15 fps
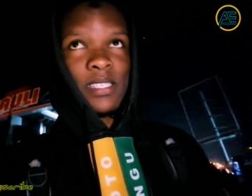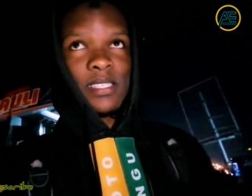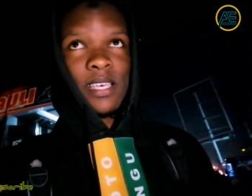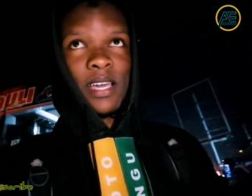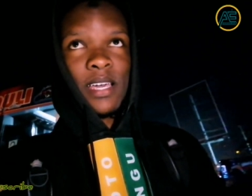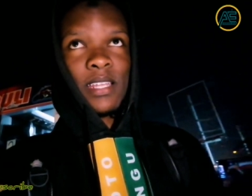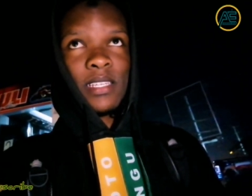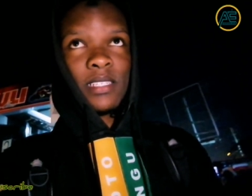
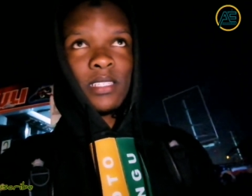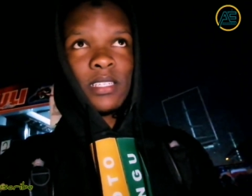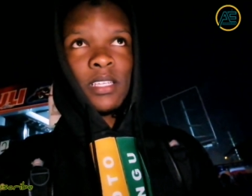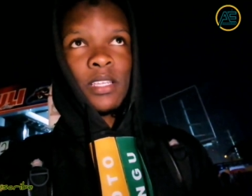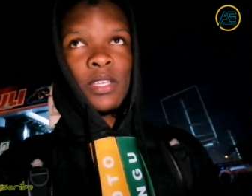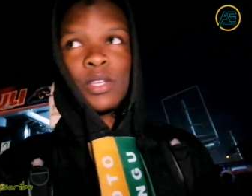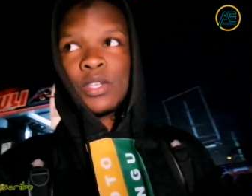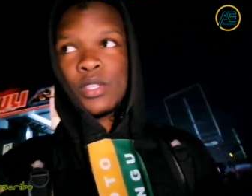are.
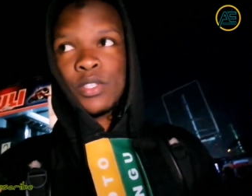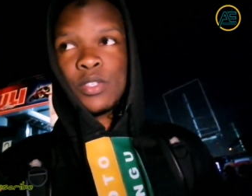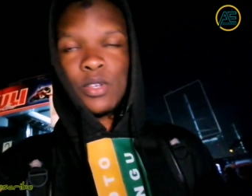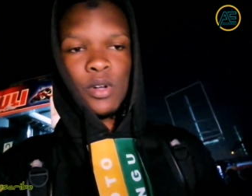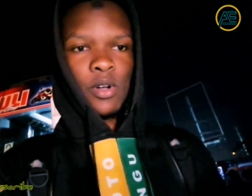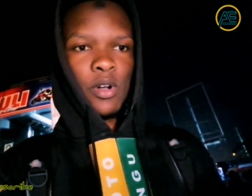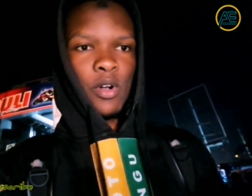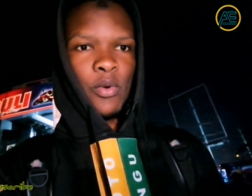
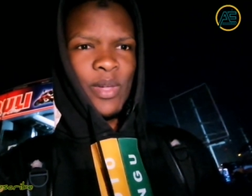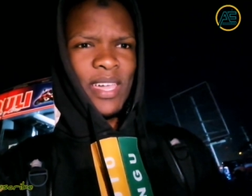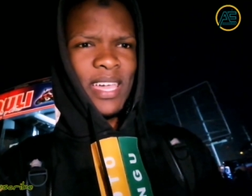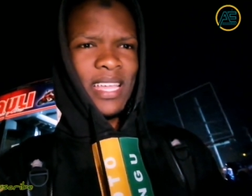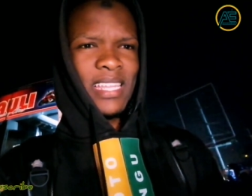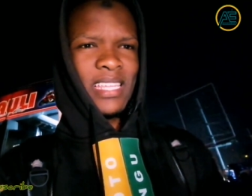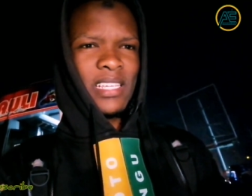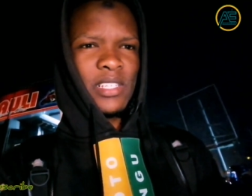So we're
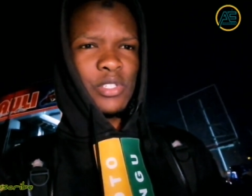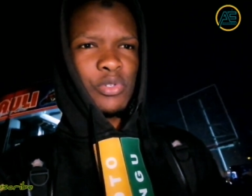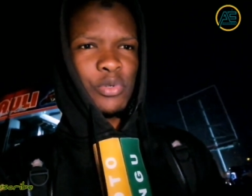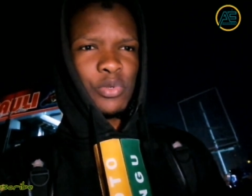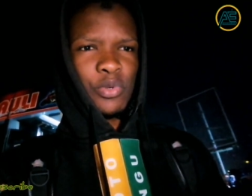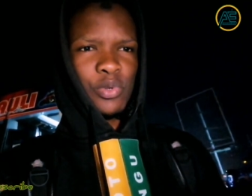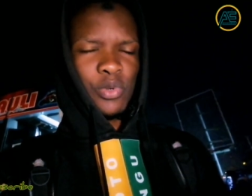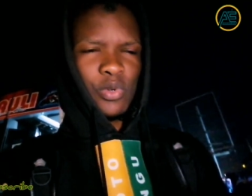heading
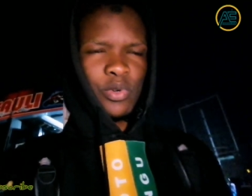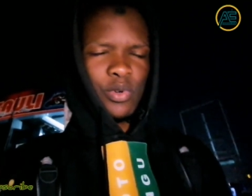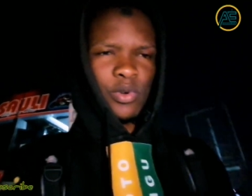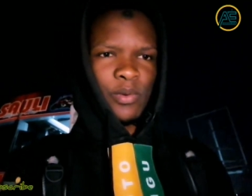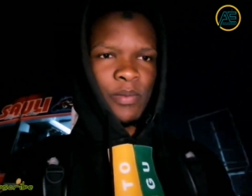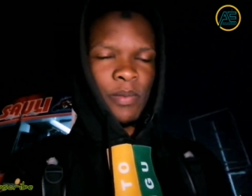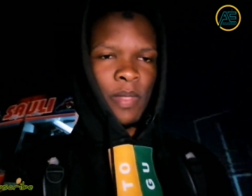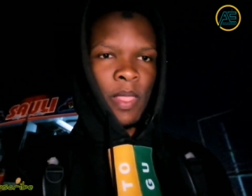to